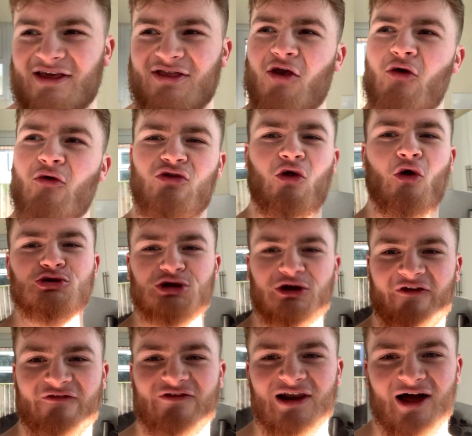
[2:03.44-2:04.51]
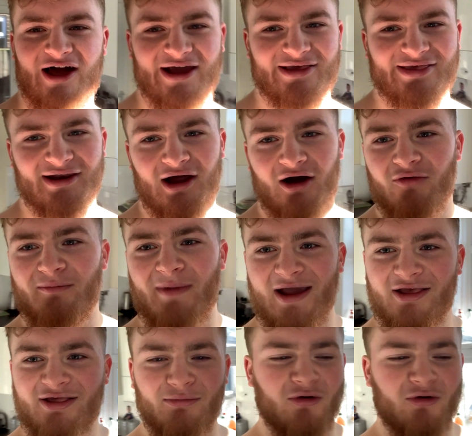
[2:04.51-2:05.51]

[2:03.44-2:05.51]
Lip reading: 250 likes and I'll make some